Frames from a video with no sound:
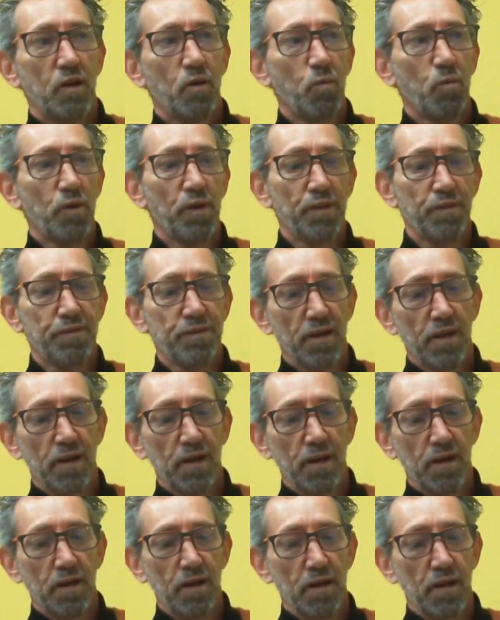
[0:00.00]
with
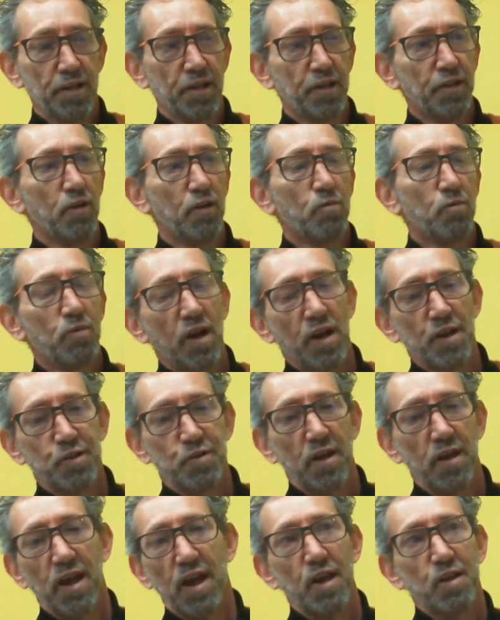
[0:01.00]

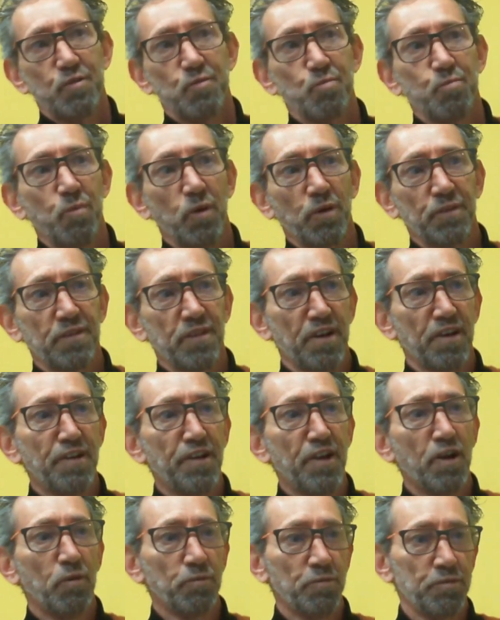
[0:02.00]
as what they are
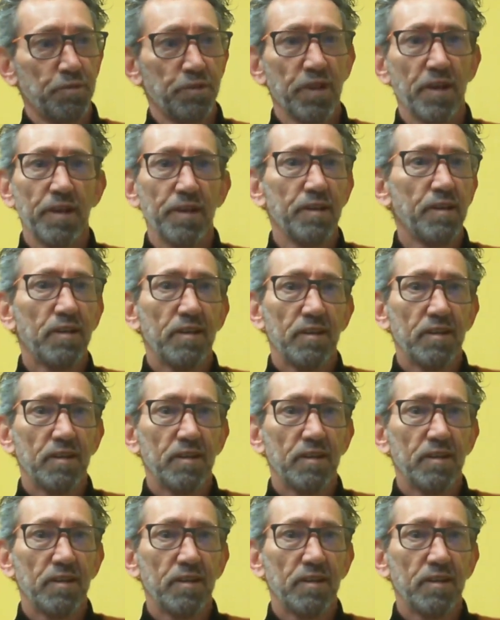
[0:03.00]
known today.